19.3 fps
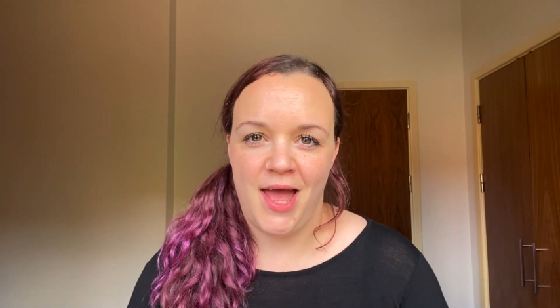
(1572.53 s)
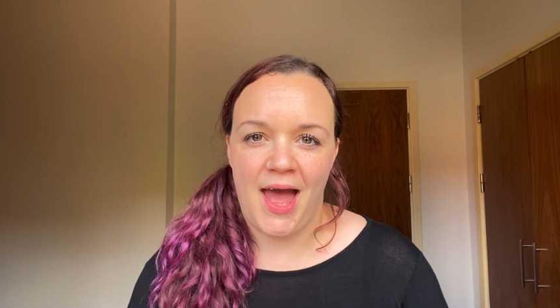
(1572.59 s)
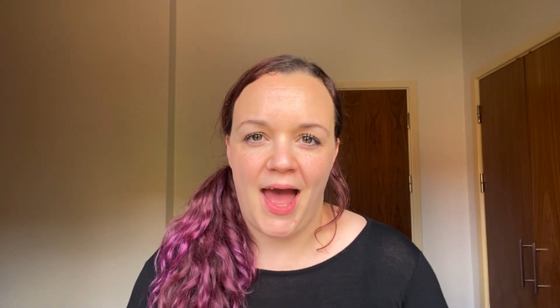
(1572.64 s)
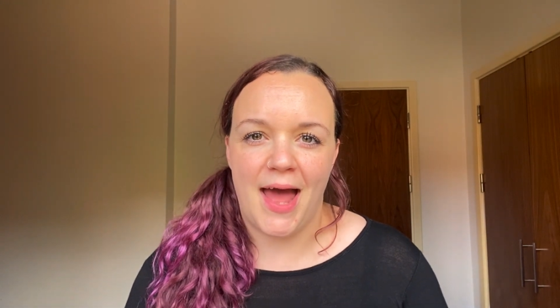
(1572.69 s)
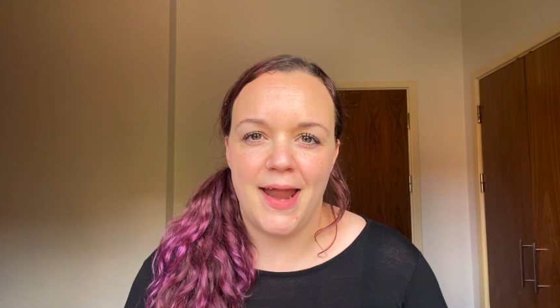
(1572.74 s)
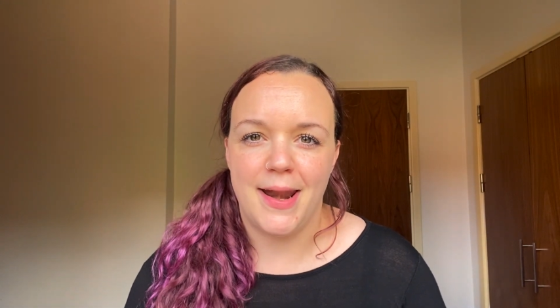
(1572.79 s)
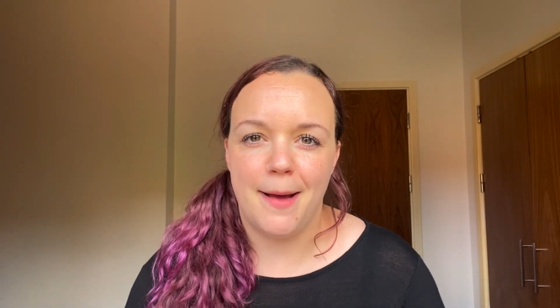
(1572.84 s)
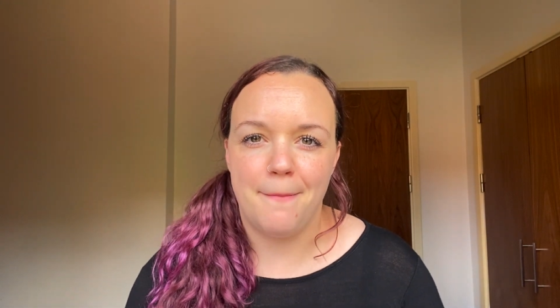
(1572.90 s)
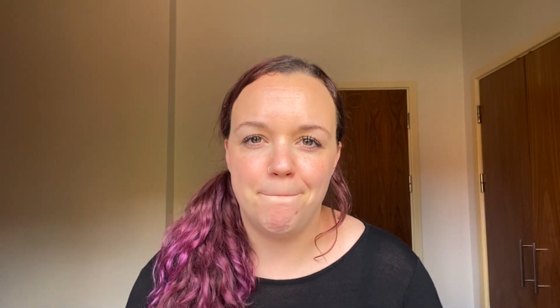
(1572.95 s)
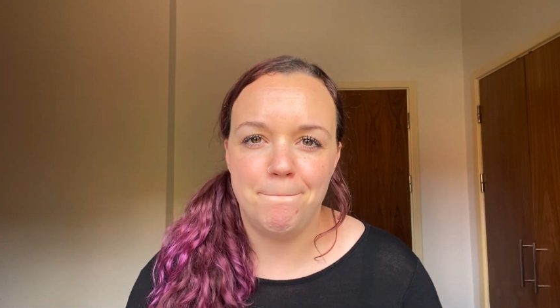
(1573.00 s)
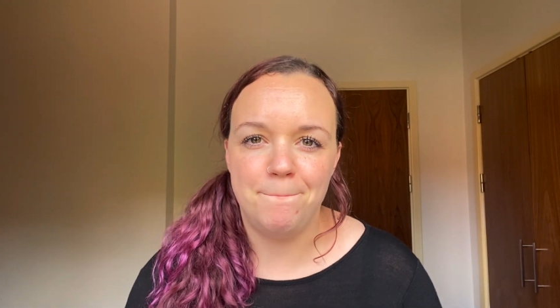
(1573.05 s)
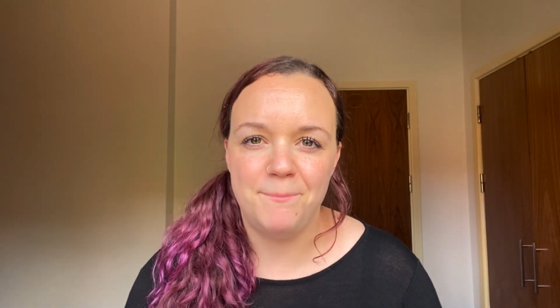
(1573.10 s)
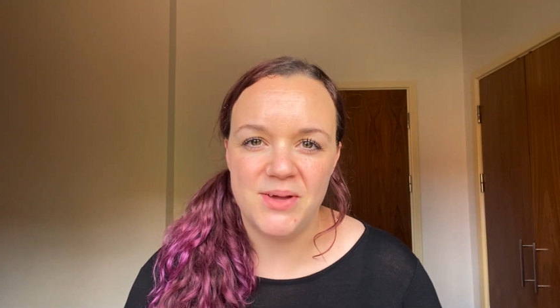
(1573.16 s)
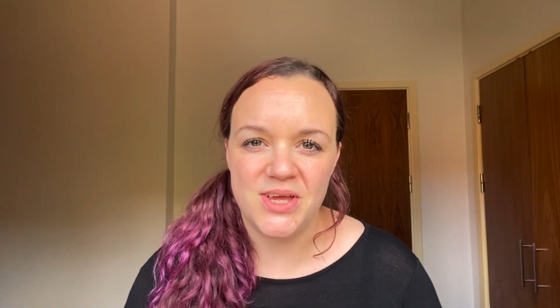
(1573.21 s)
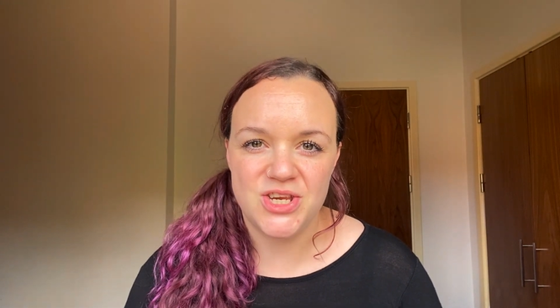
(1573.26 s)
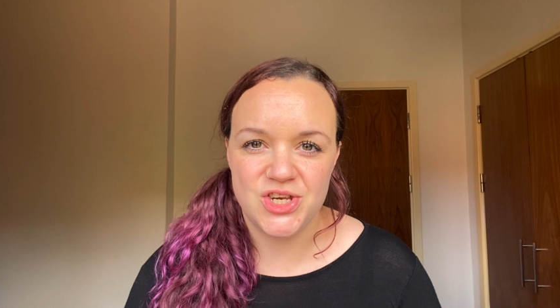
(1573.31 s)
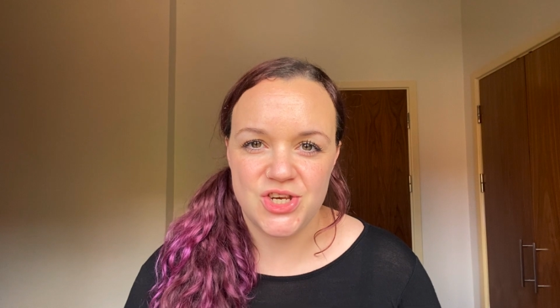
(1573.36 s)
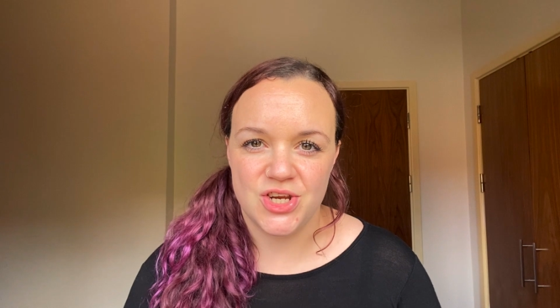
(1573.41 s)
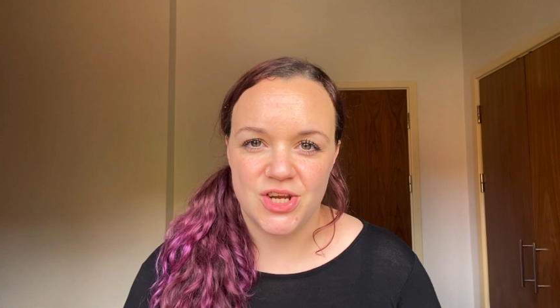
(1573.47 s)
and
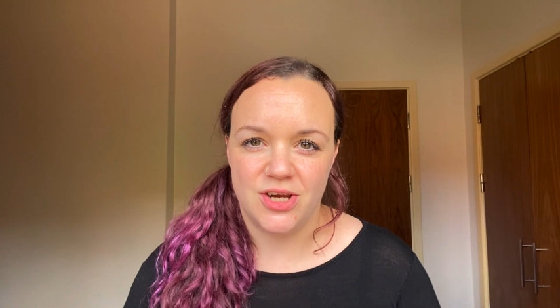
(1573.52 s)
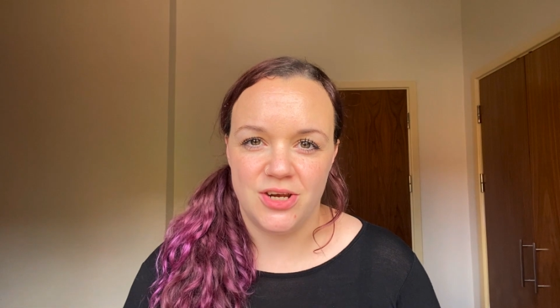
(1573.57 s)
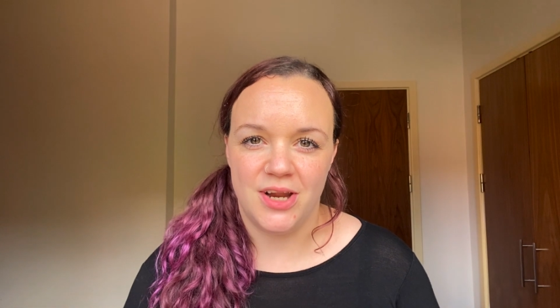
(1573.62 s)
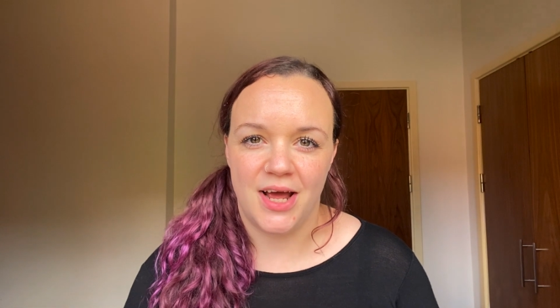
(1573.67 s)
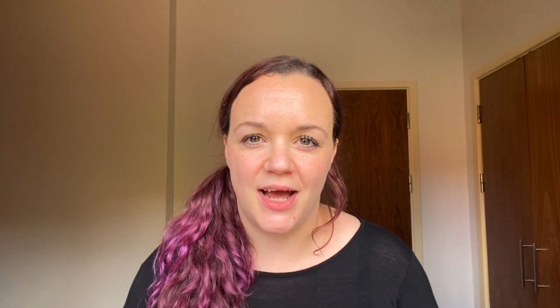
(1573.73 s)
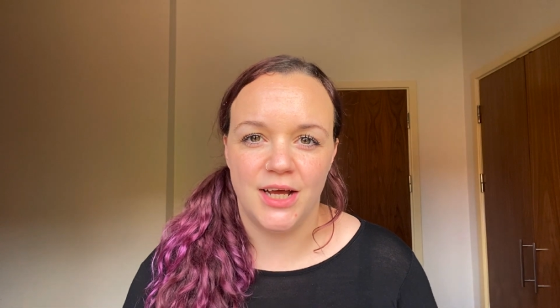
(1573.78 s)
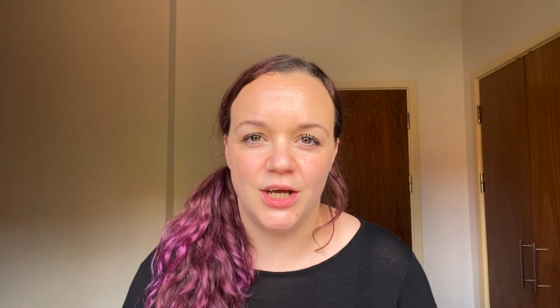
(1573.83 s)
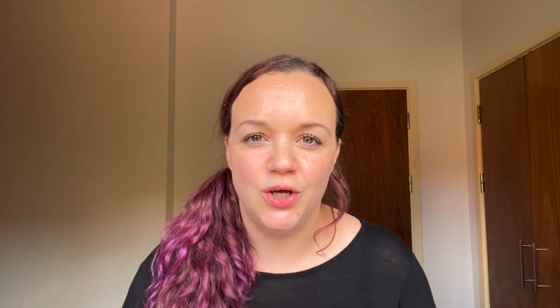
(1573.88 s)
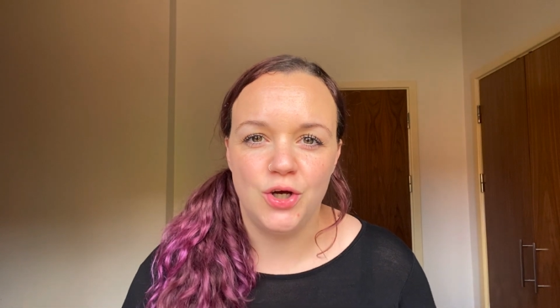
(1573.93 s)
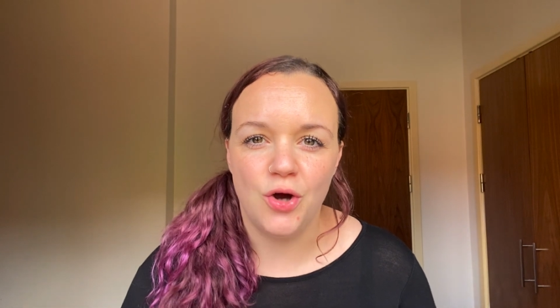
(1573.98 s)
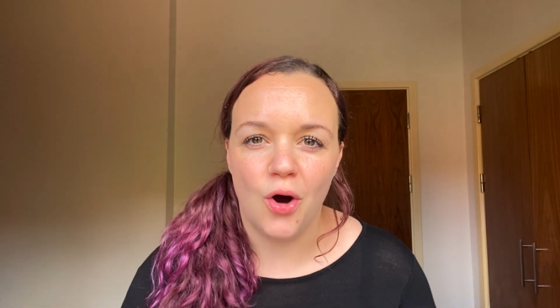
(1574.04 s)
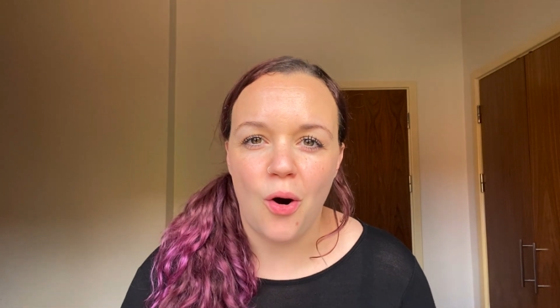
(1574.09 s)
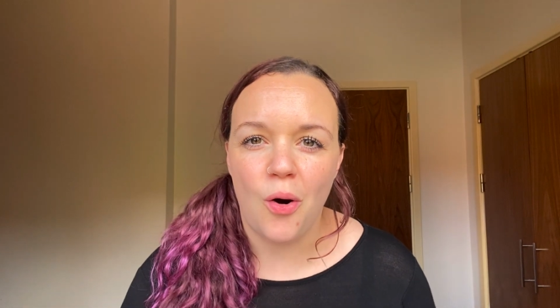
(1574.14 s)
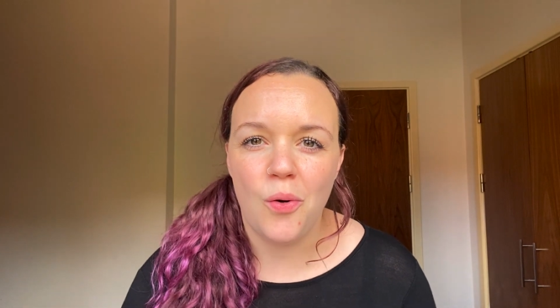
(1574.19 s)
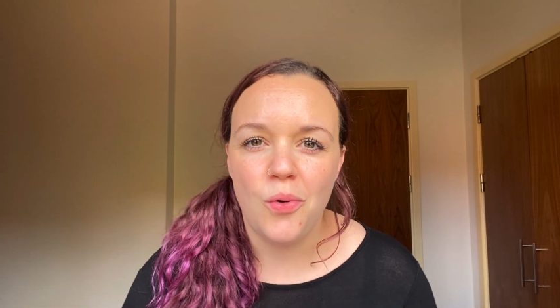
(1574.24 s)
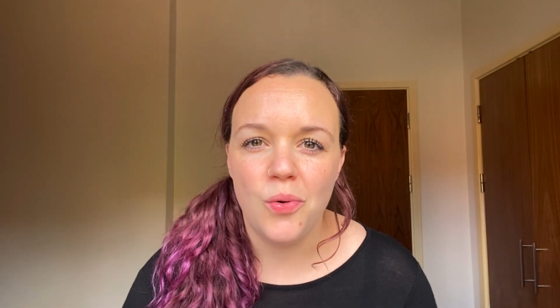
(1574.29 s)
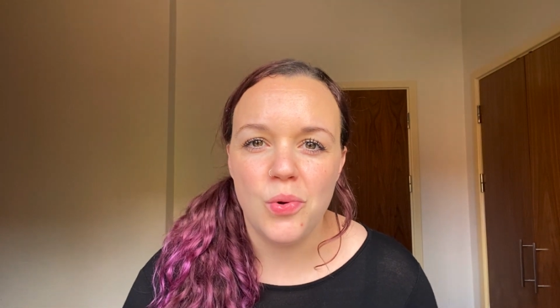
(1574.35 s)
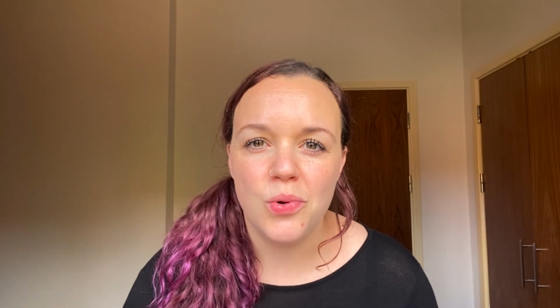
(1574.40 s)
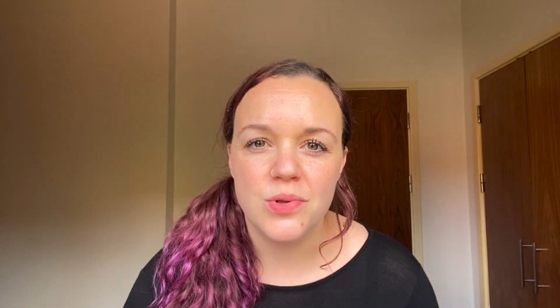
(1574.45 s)
ambition and
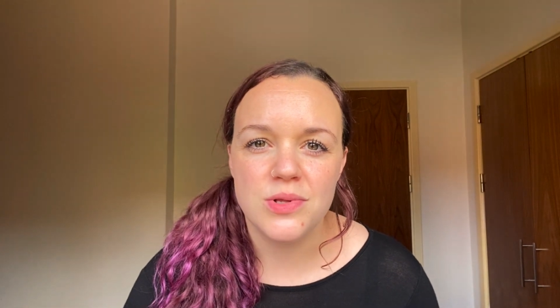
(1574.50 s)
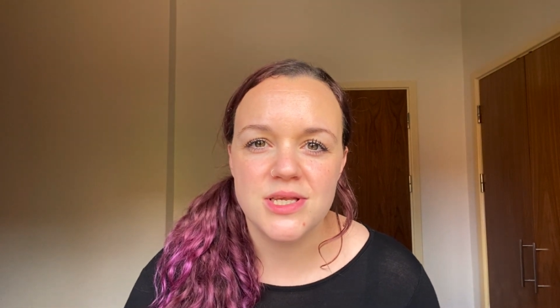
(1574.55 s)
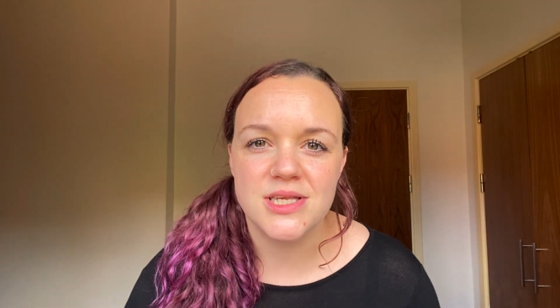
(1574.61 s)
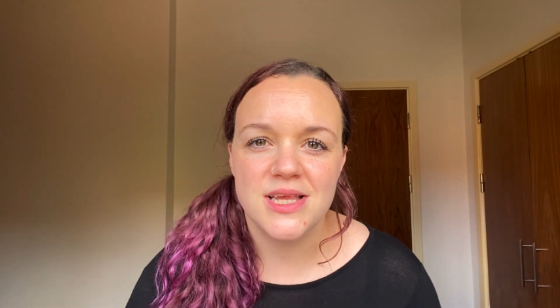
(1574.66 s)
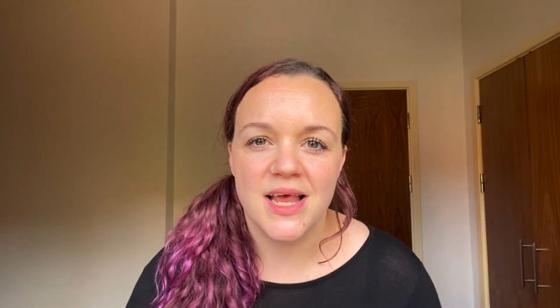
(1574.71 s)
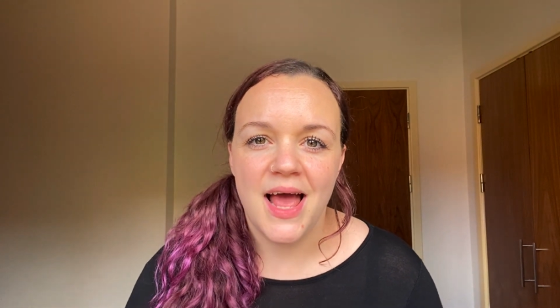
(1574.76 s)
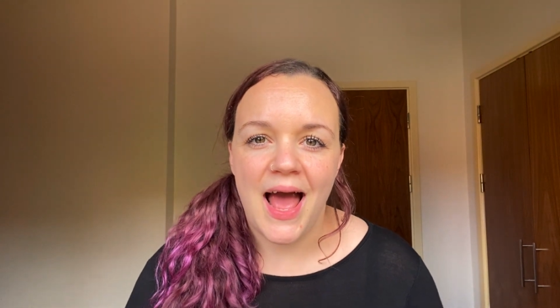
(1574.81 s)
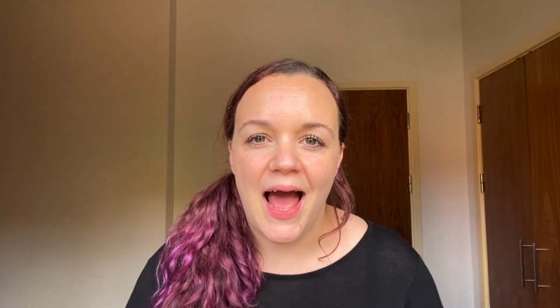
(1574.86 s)
goals